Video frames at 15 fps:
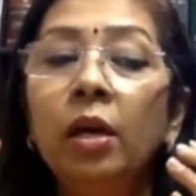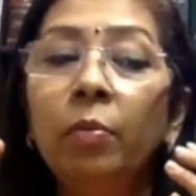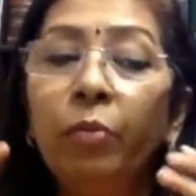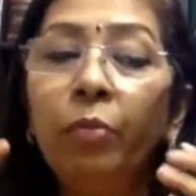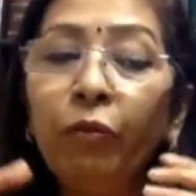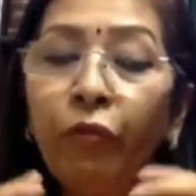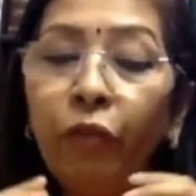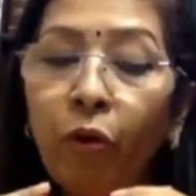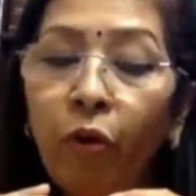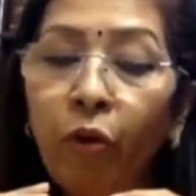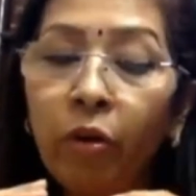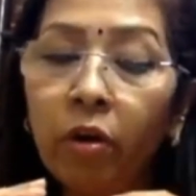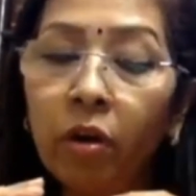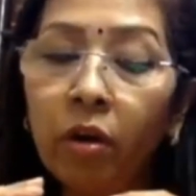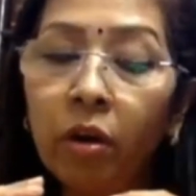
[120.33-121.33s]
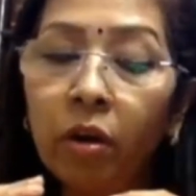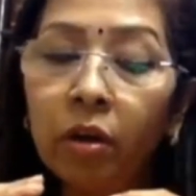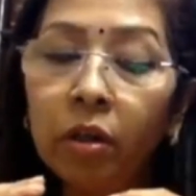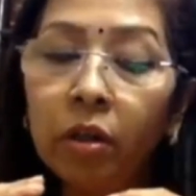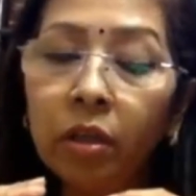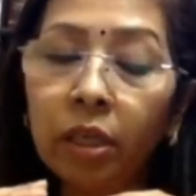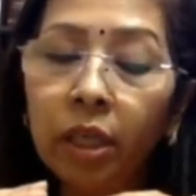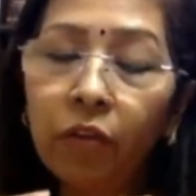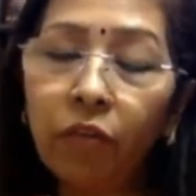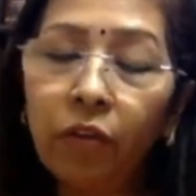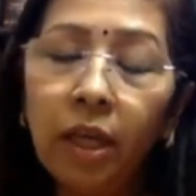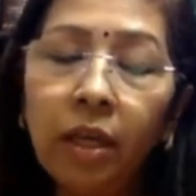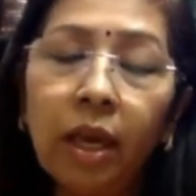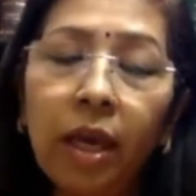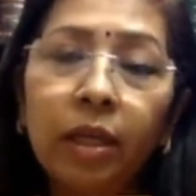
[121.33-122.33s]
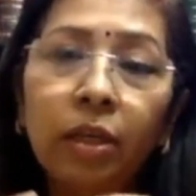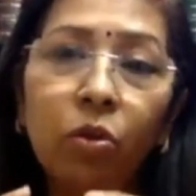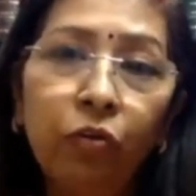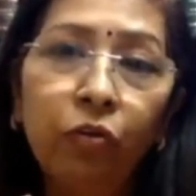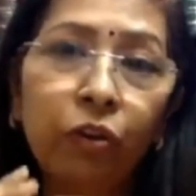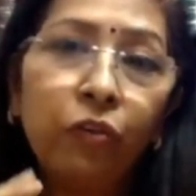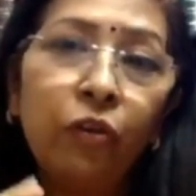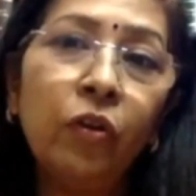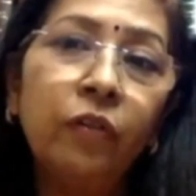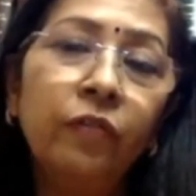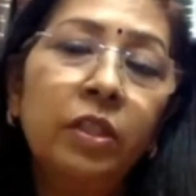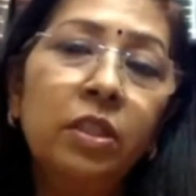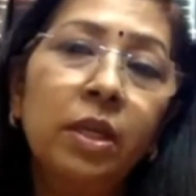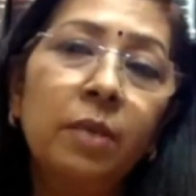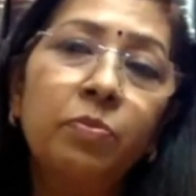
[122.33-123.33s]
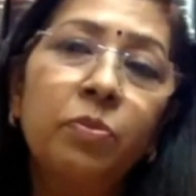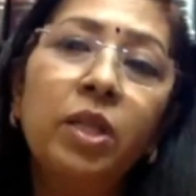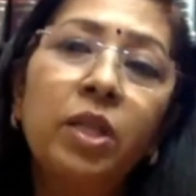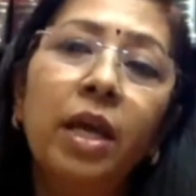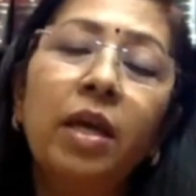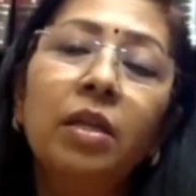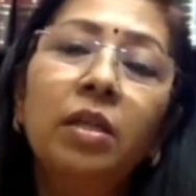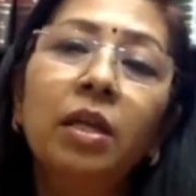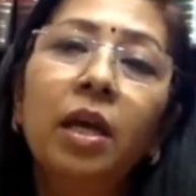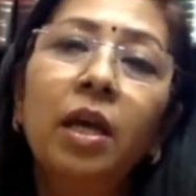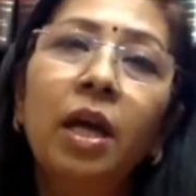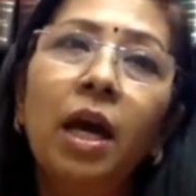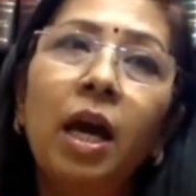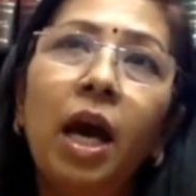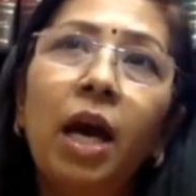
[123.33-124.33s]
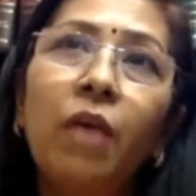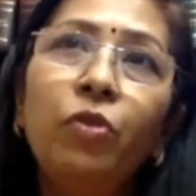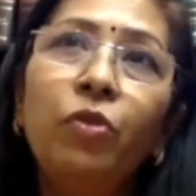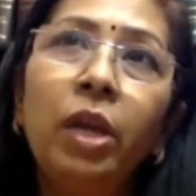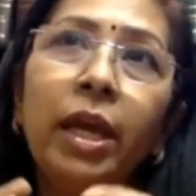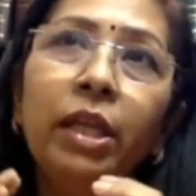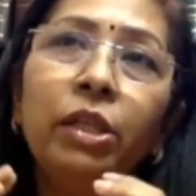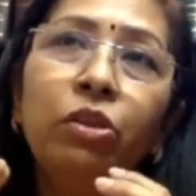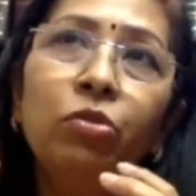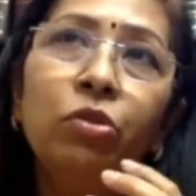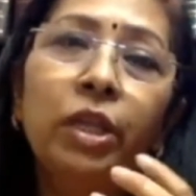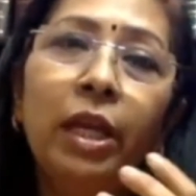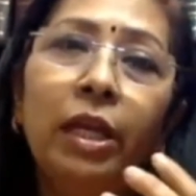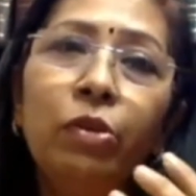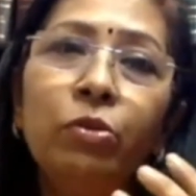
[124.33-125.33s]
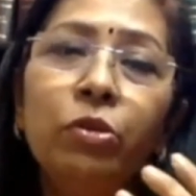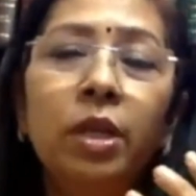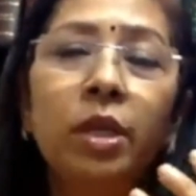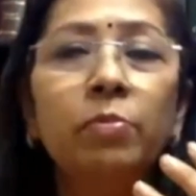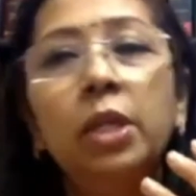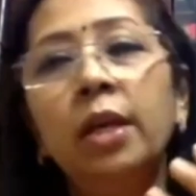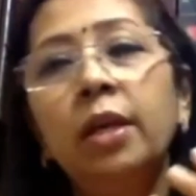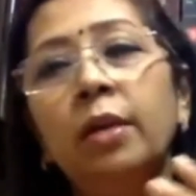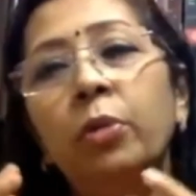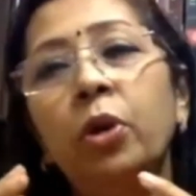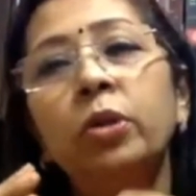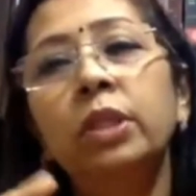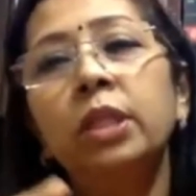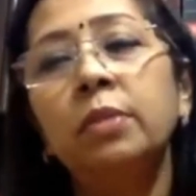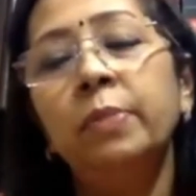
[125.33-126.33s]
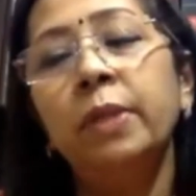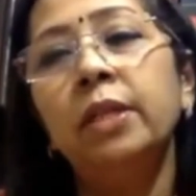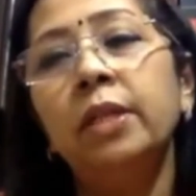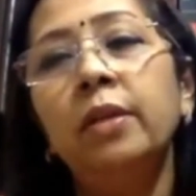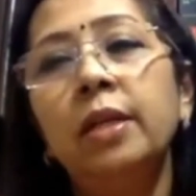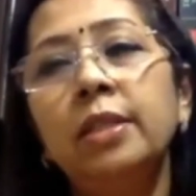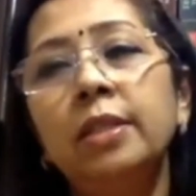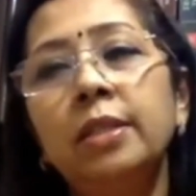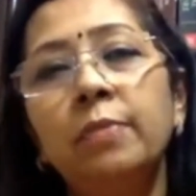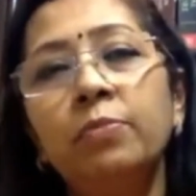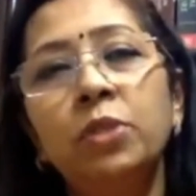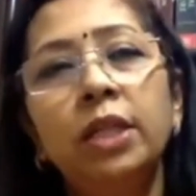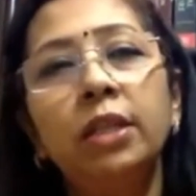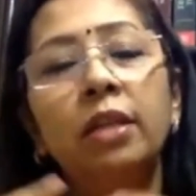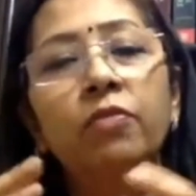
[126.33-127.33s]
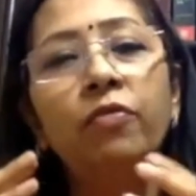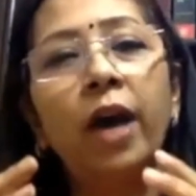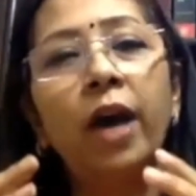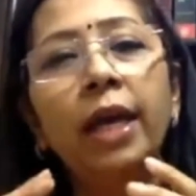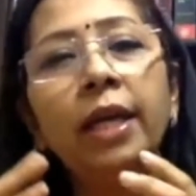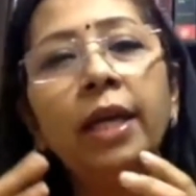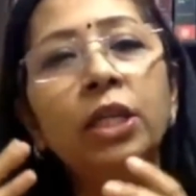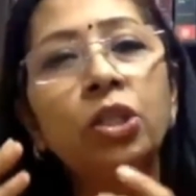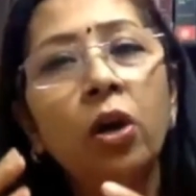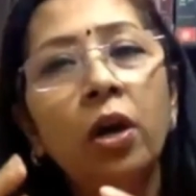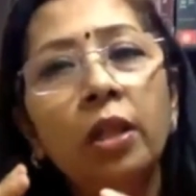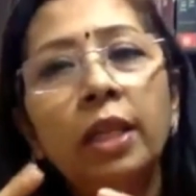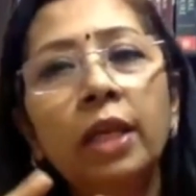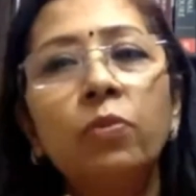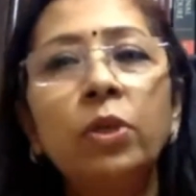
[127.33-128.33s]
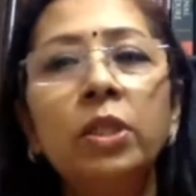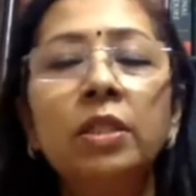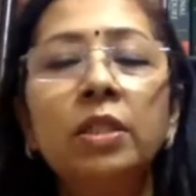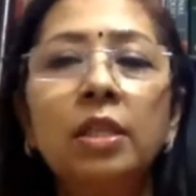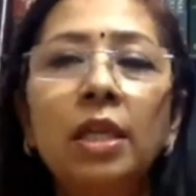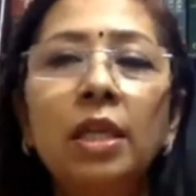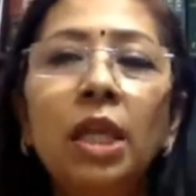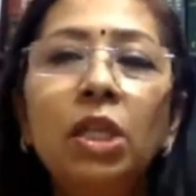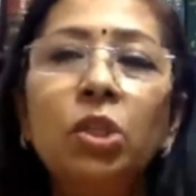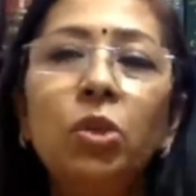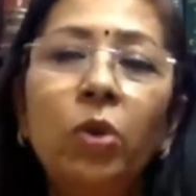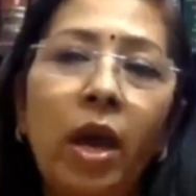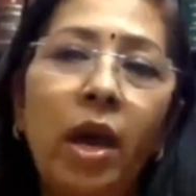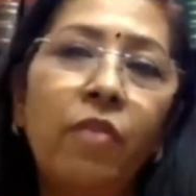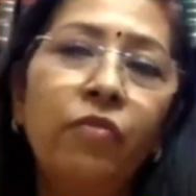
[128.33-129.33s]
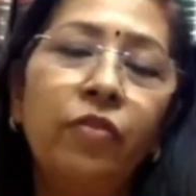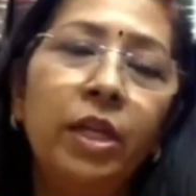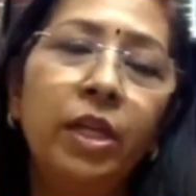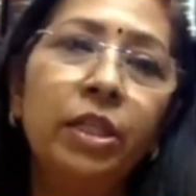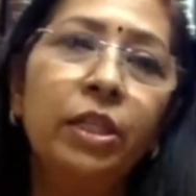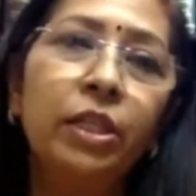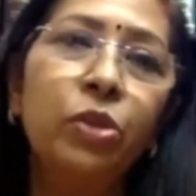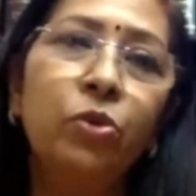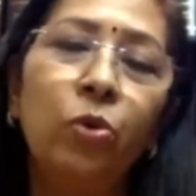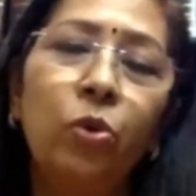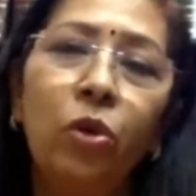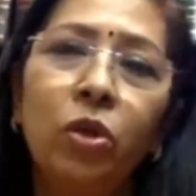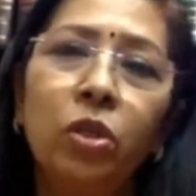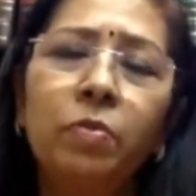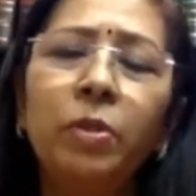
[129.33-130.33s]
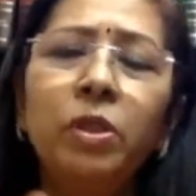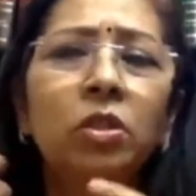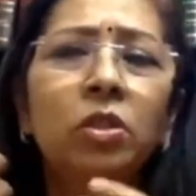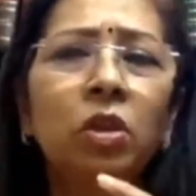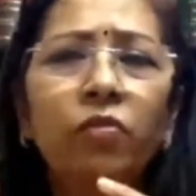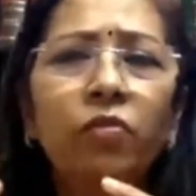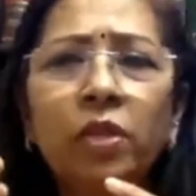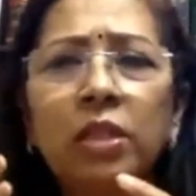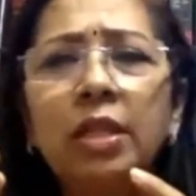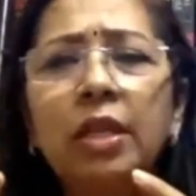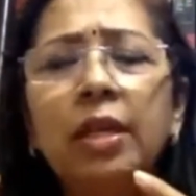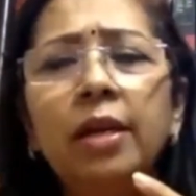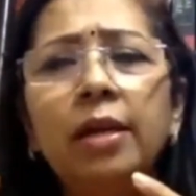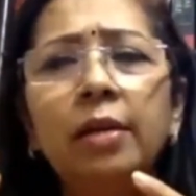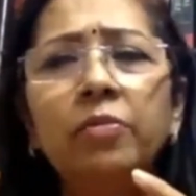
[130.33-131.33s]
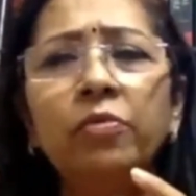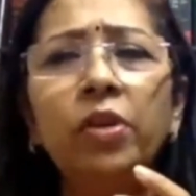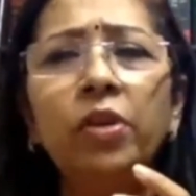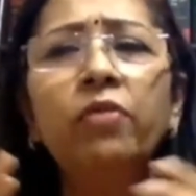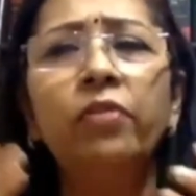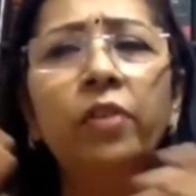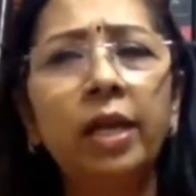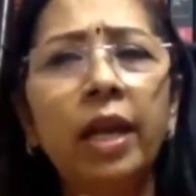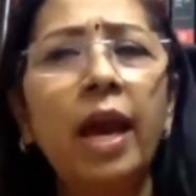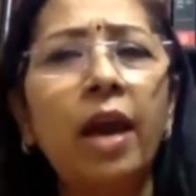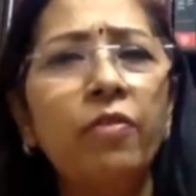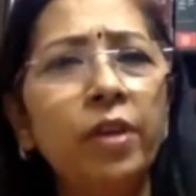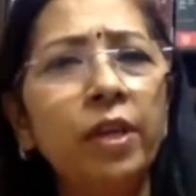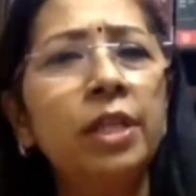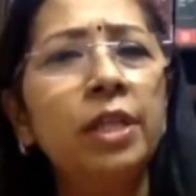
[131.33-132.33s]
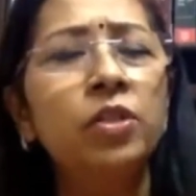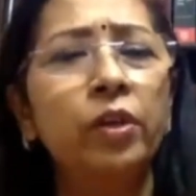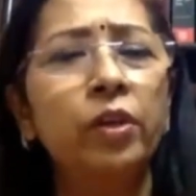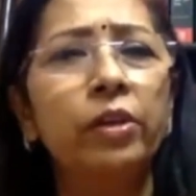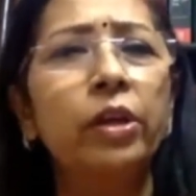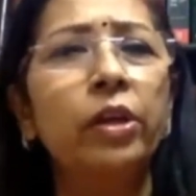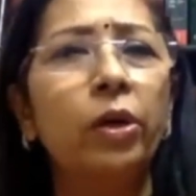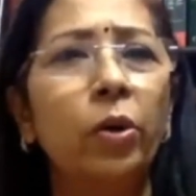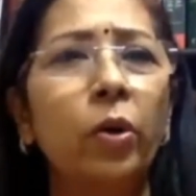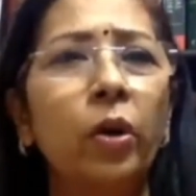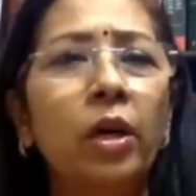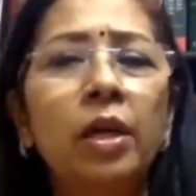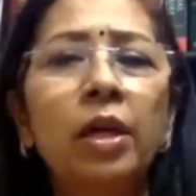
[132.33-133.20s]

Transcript: Before giving an overview of the subject, I would like to tell you something about this particular subject, that why at all there was a need to have rent control laws. Because obviously we were having a general law.